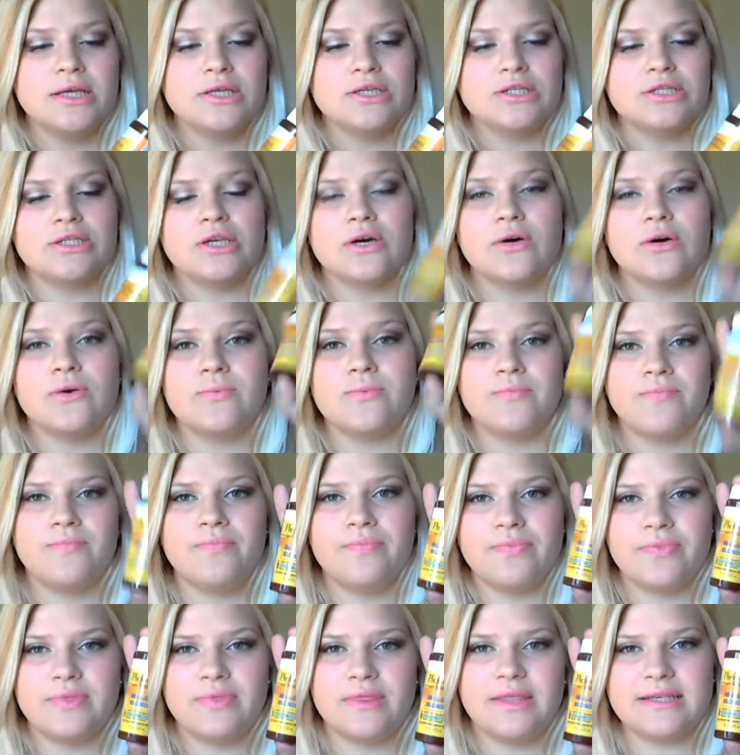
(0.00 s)
So,
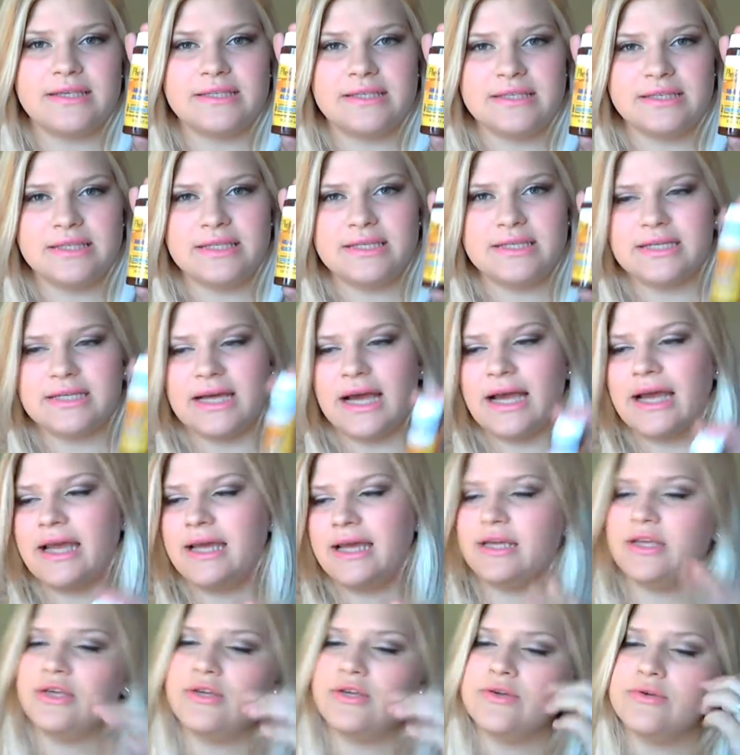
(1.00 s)
this is the dye
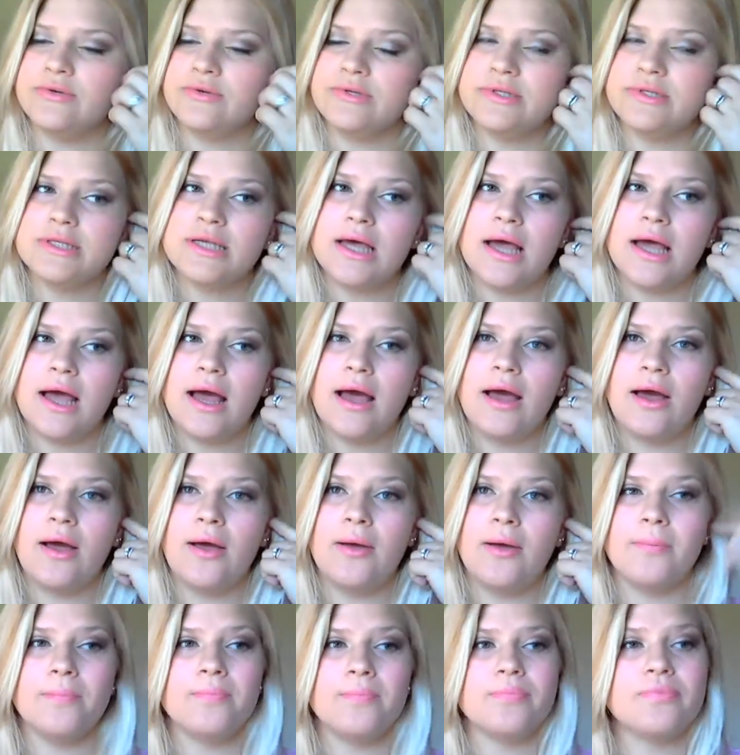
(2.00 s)
I use.
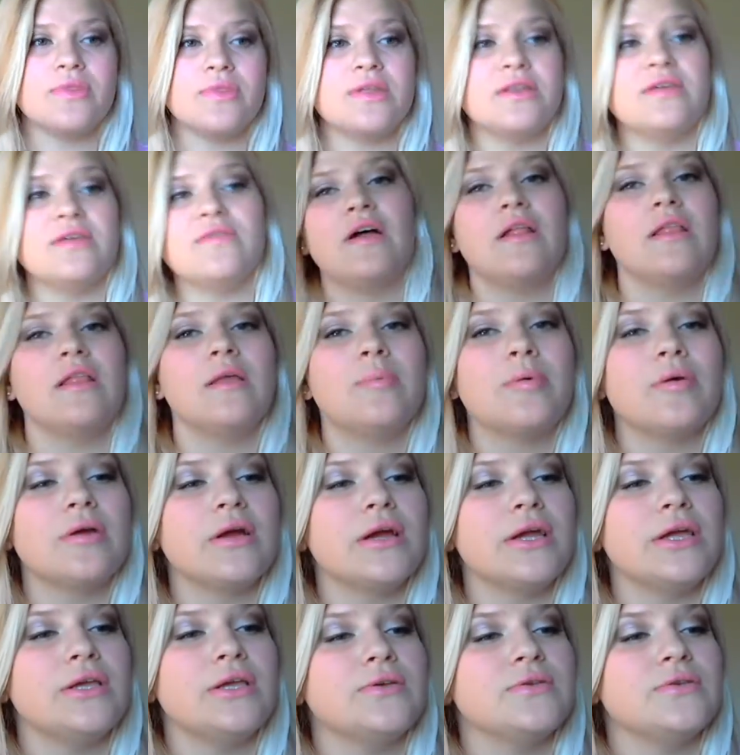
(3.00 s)
The developer
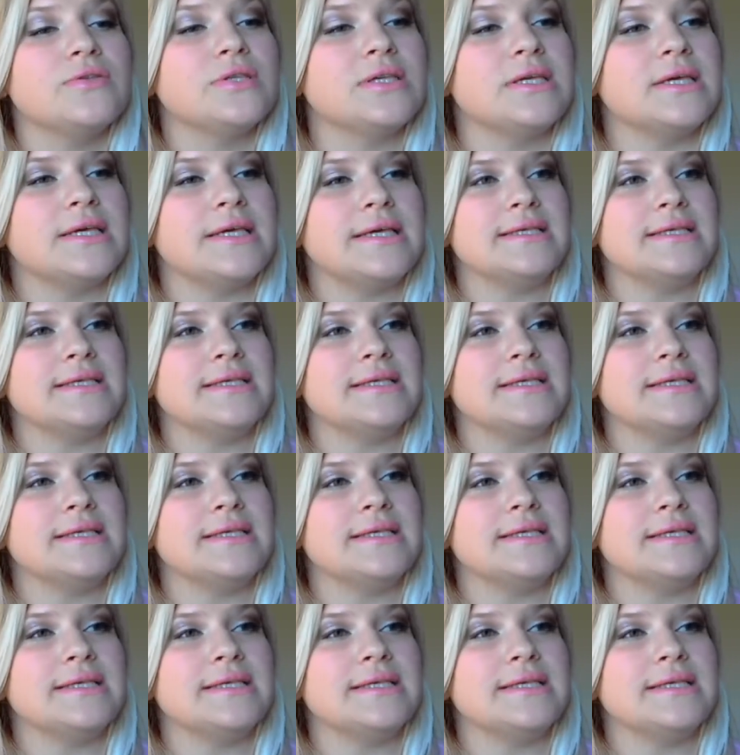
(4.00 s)
I use